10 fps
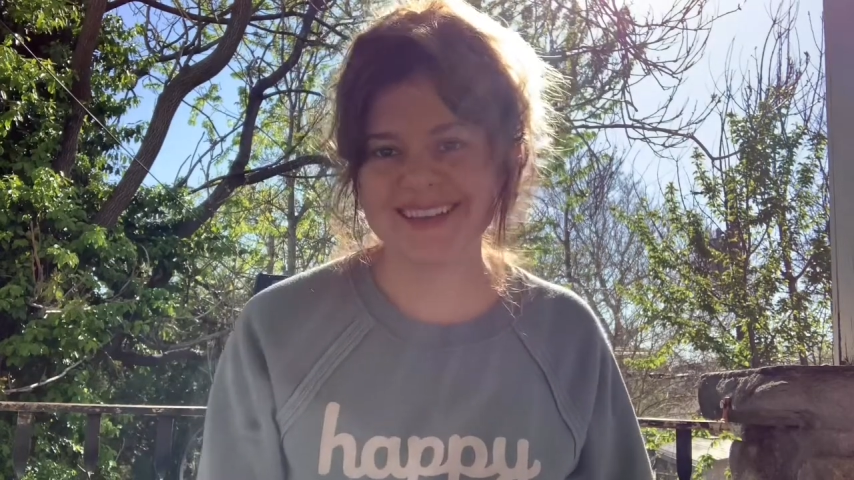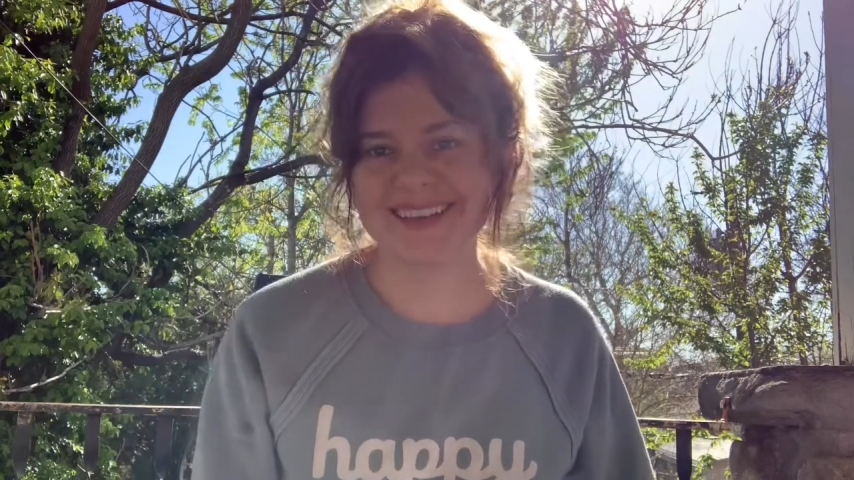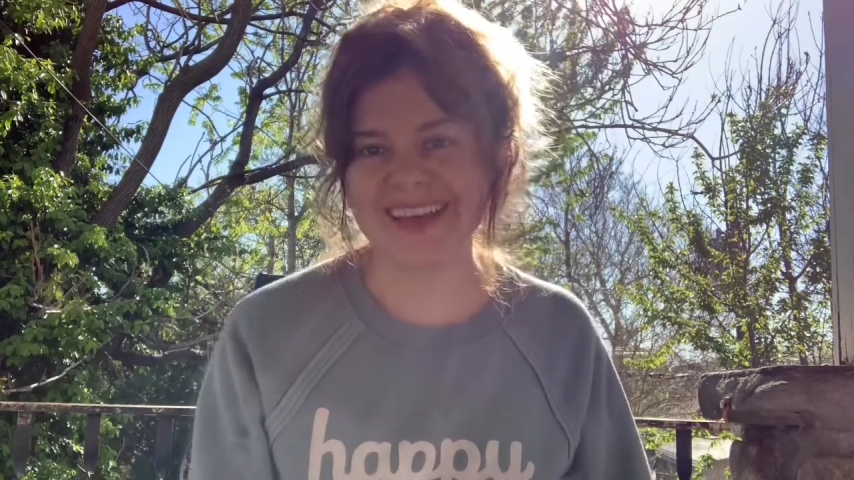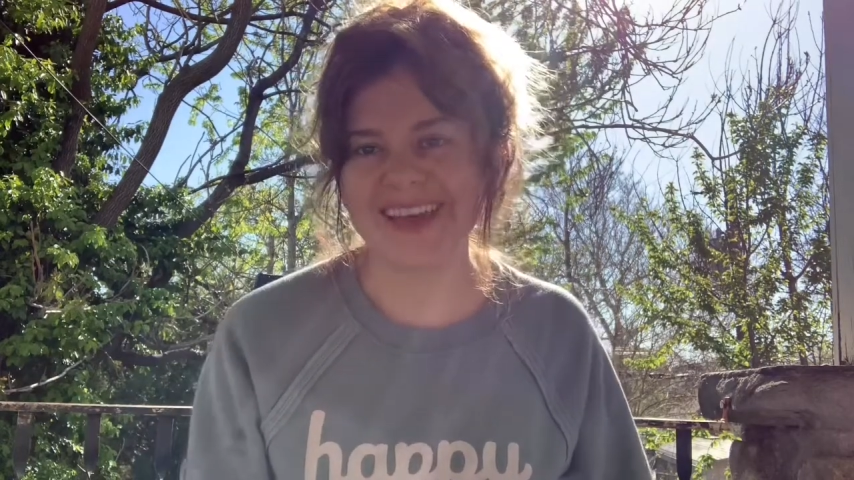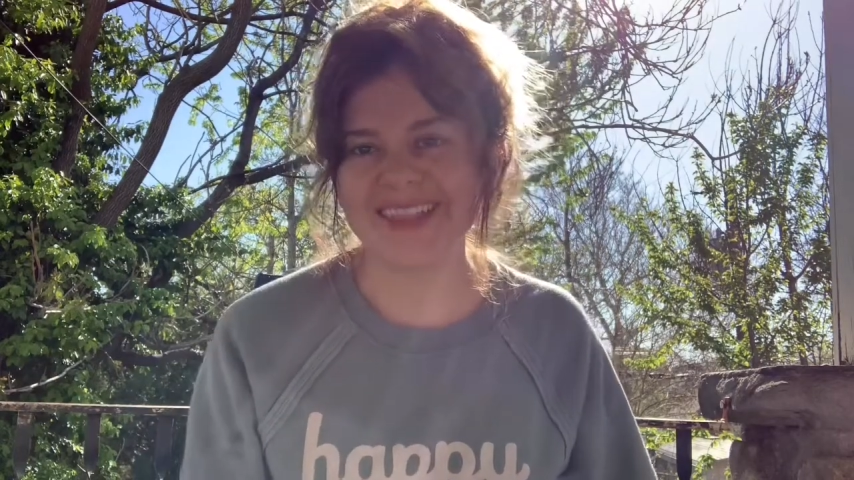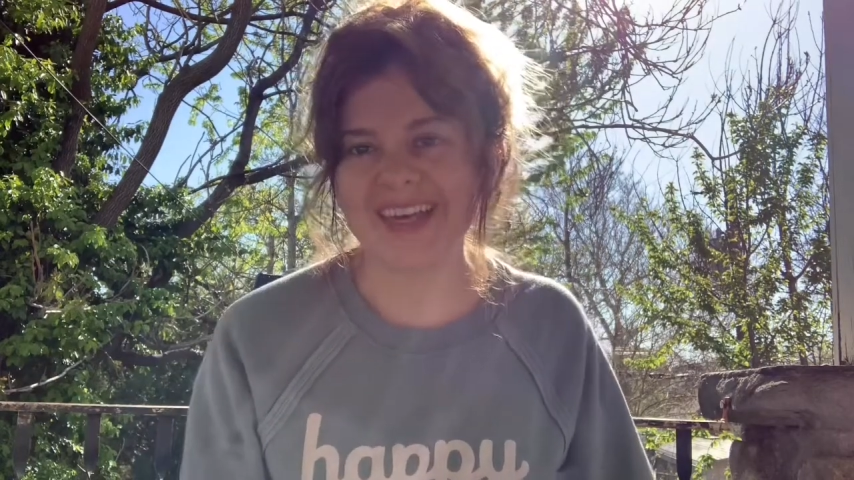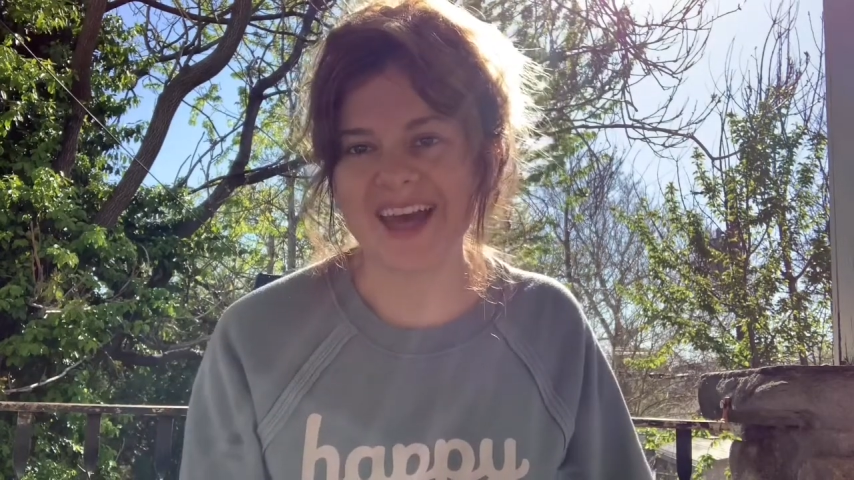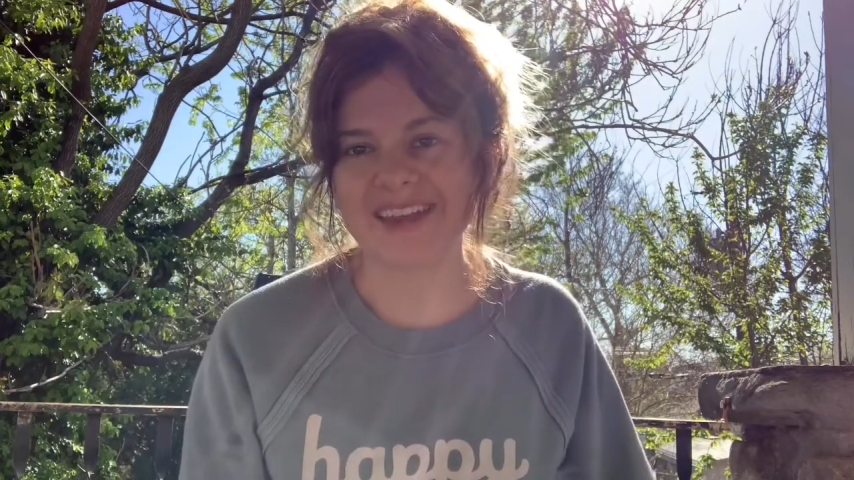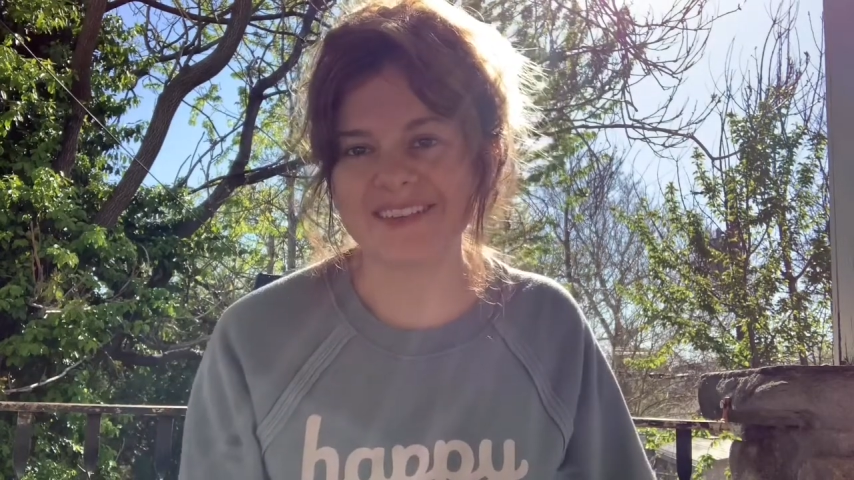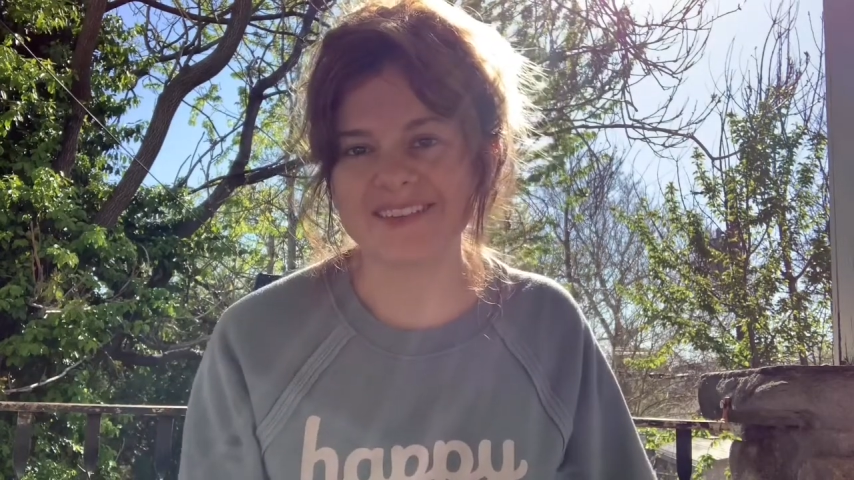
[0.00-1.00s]
and
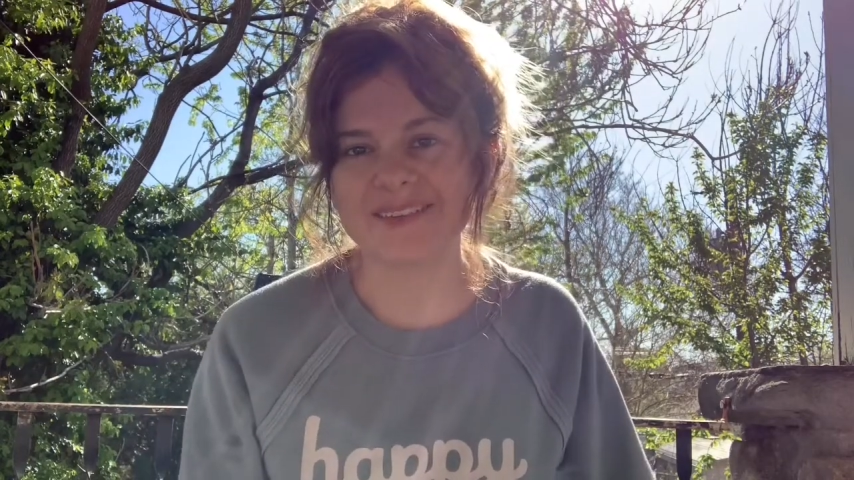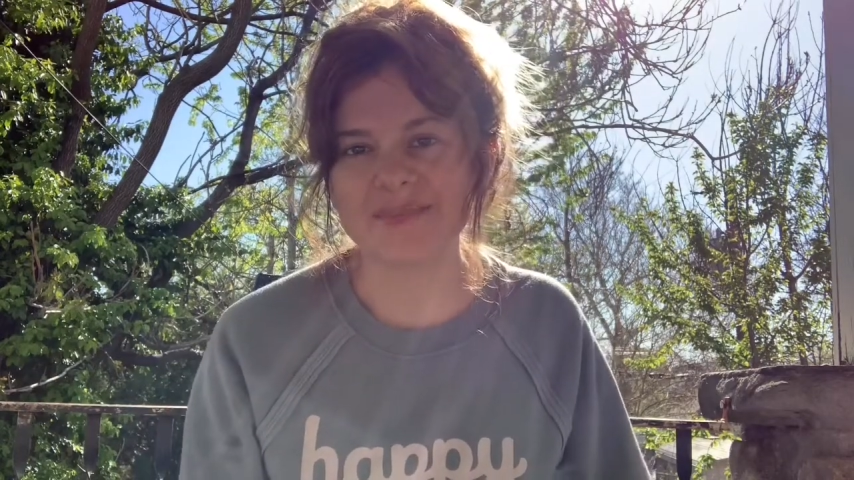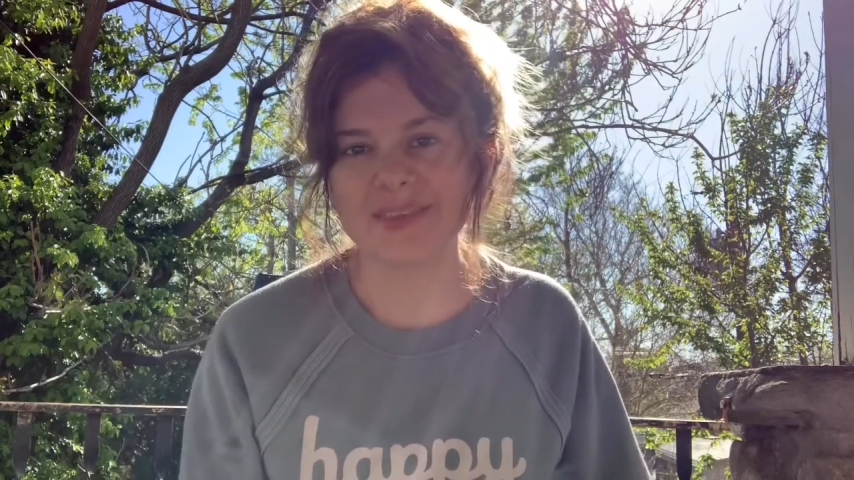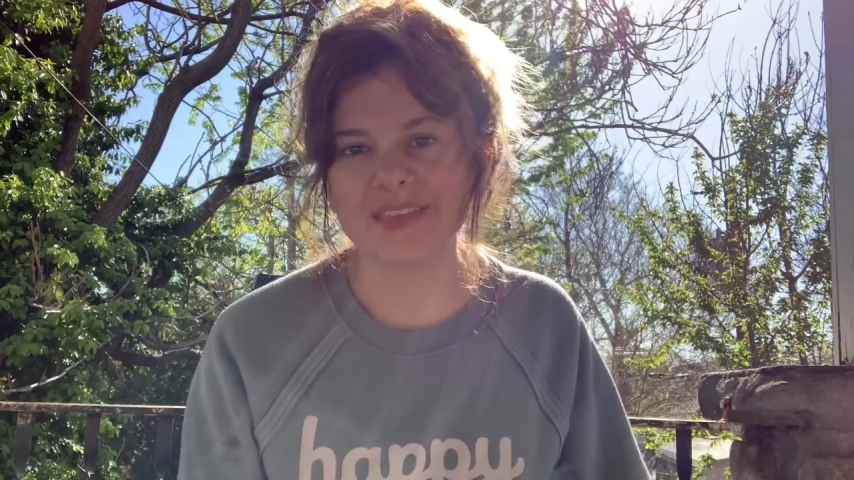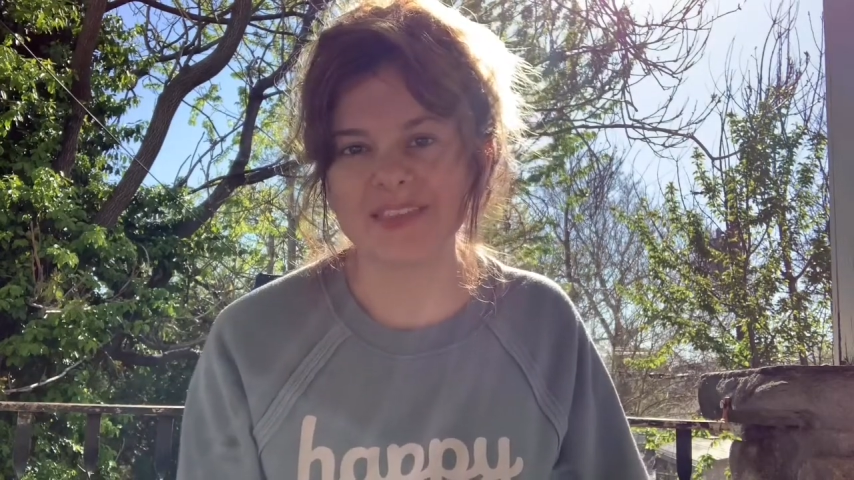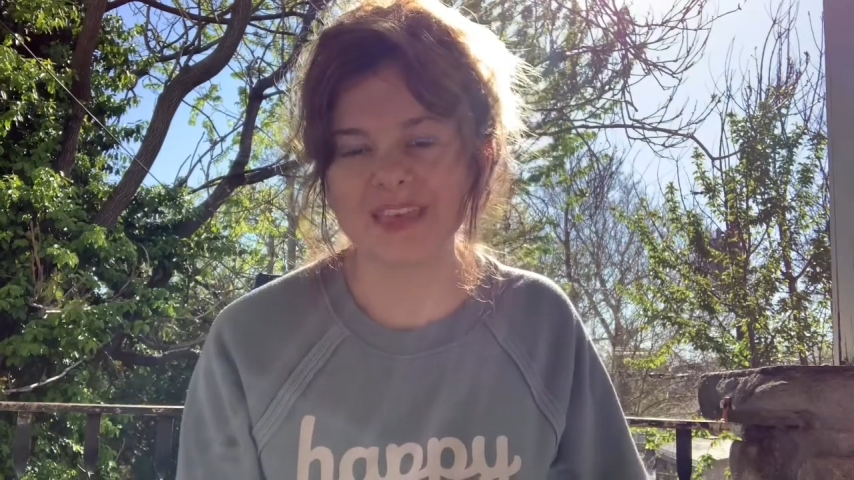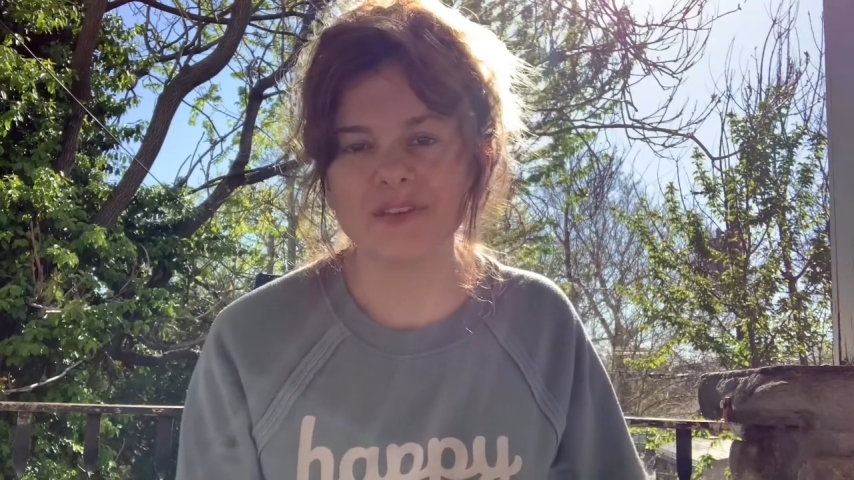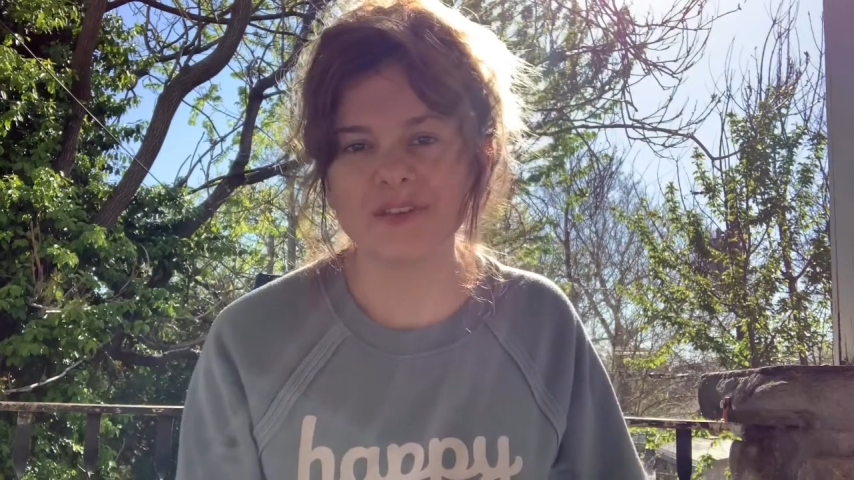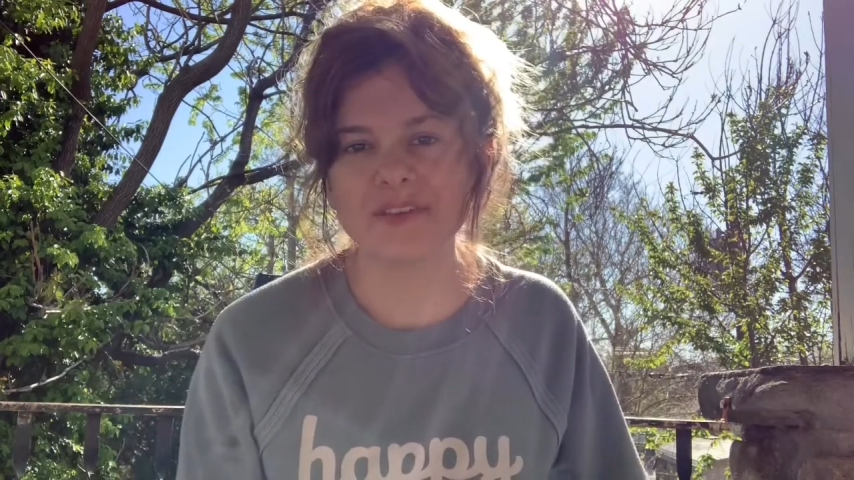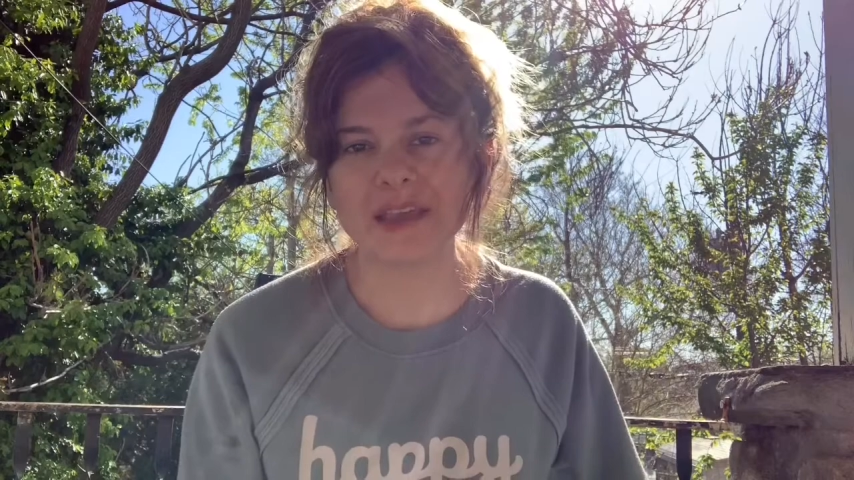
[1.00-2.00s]
that it's something that you
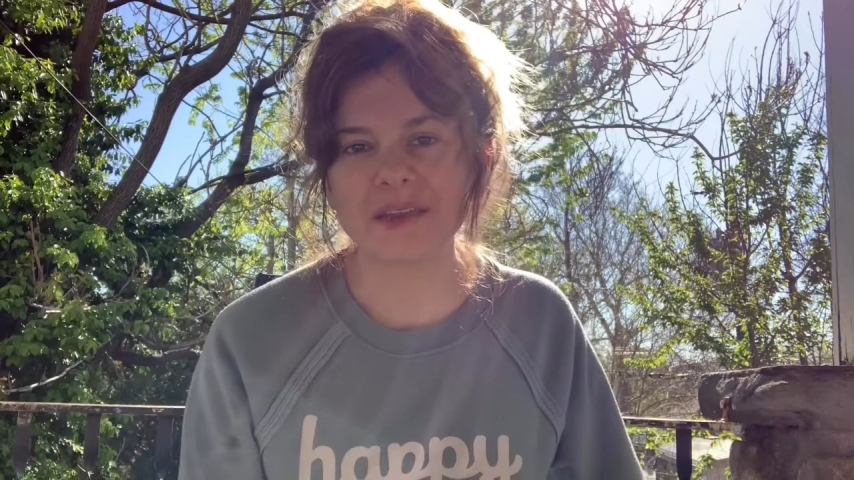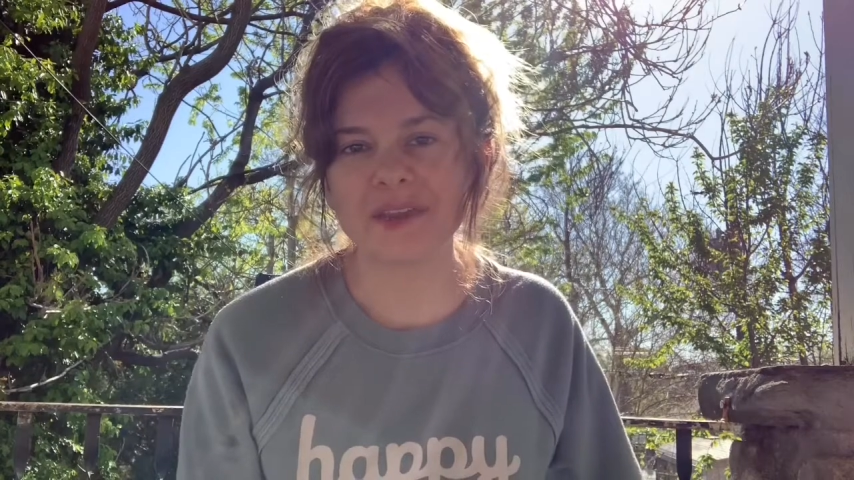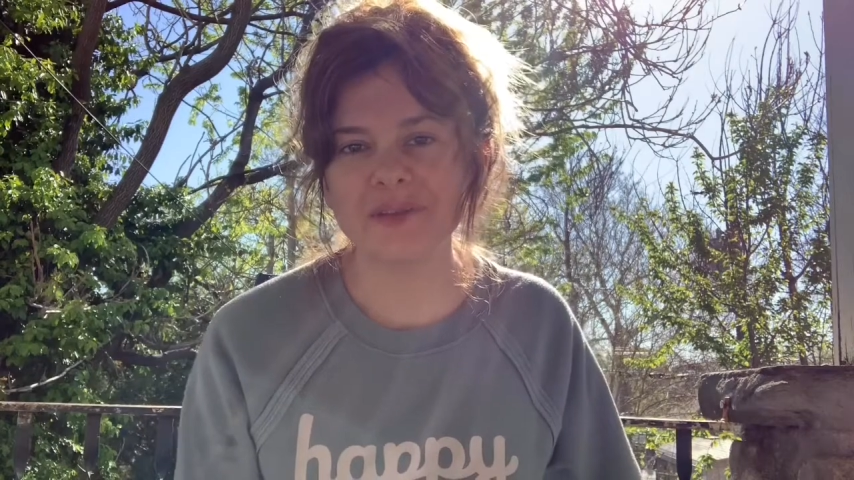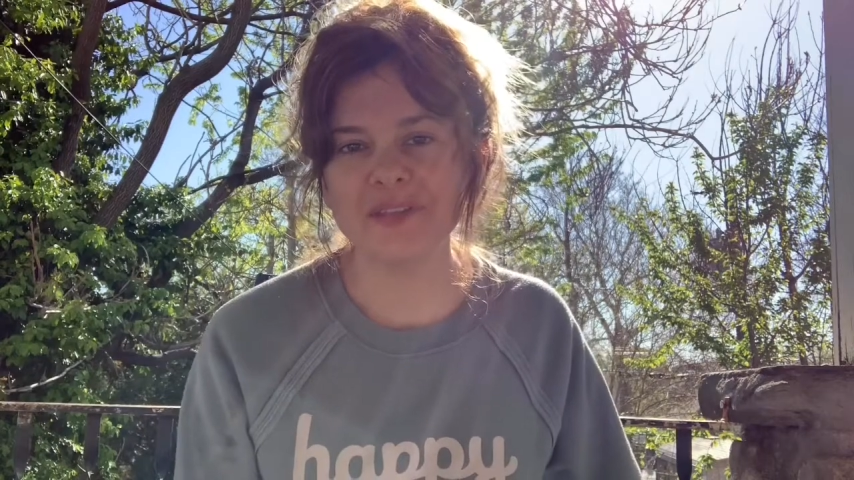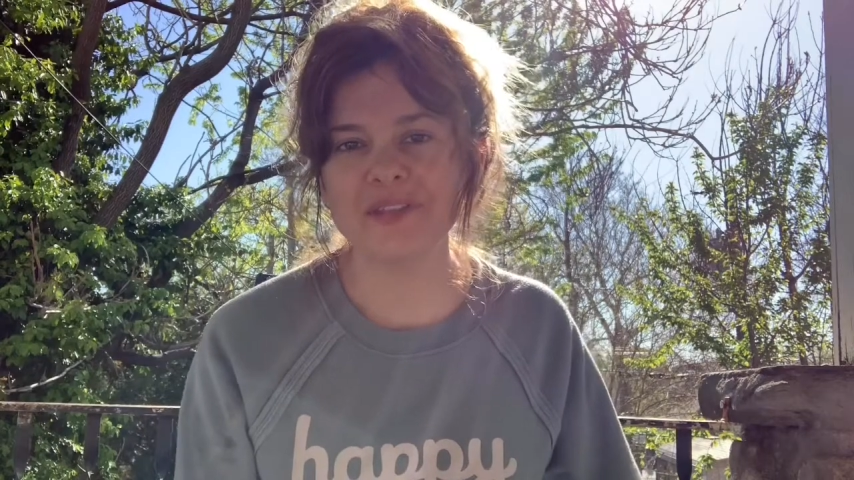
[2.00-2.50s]
can carry with